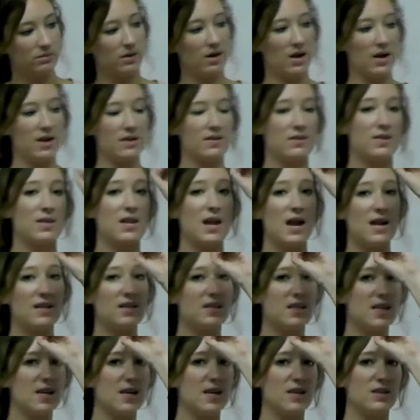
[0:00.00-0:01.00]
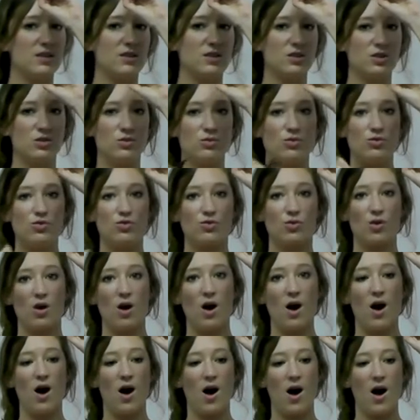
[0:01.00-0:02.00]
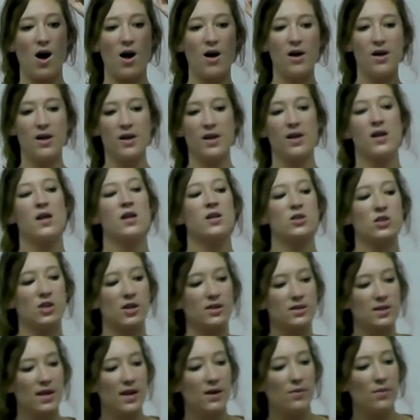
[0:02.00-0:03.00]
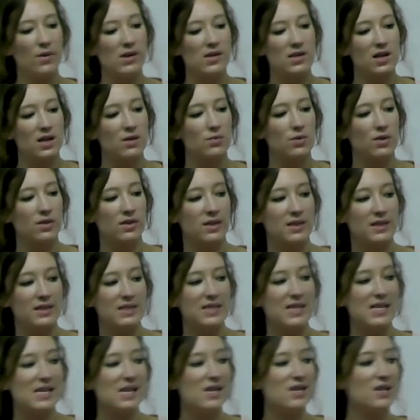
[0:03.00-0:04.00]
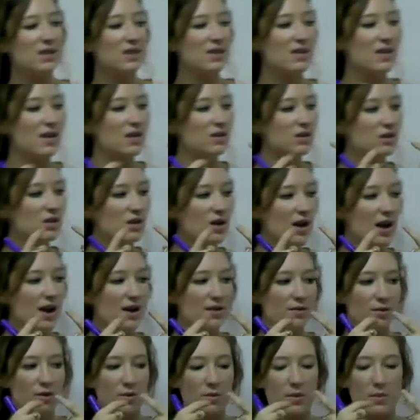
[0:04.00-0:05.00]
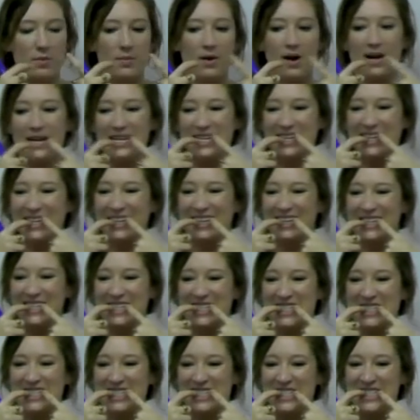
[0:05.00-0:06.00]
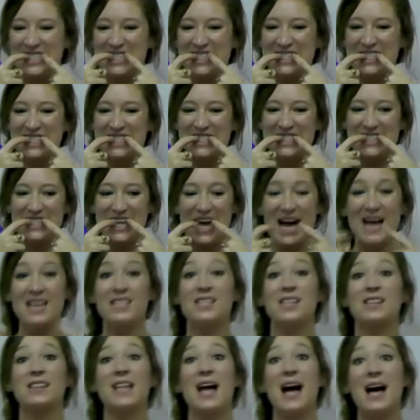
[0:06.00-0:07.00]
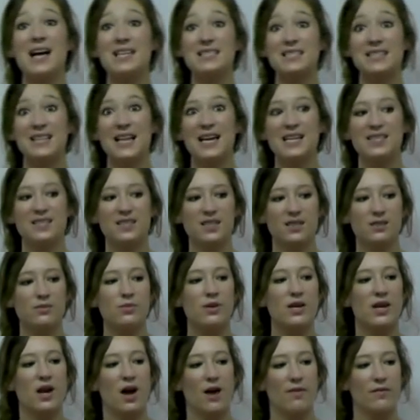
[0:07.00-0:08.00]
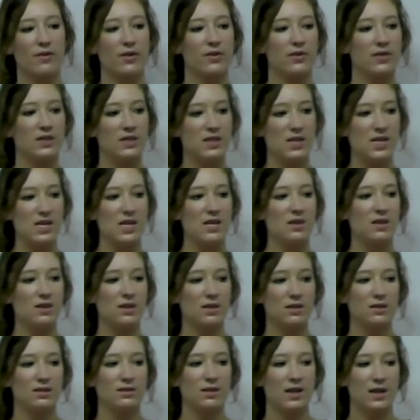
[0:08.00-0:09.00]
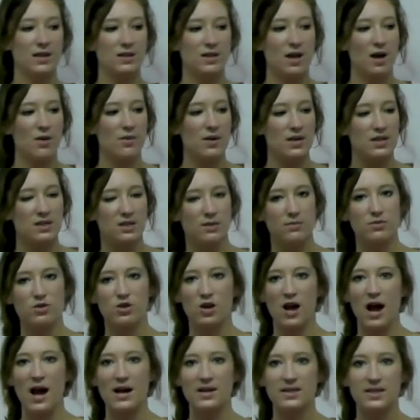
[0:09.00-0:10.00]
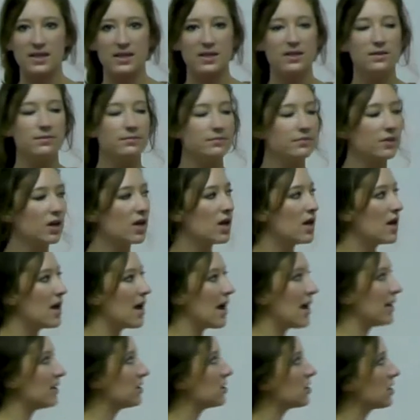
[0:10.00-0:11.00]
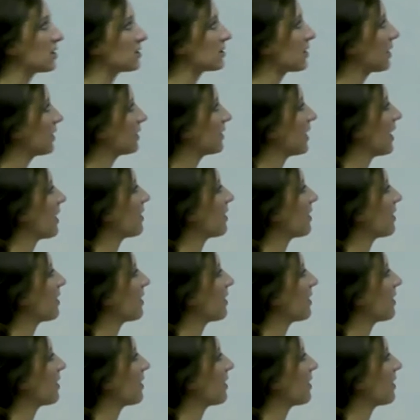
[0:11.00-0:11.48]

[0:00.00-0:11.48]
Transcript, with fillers: right? The idea is to draw. Just like we did with the teeth yesterday, remember? Last, last lesson, we covered the teeth. That's how we subtracted. It's just like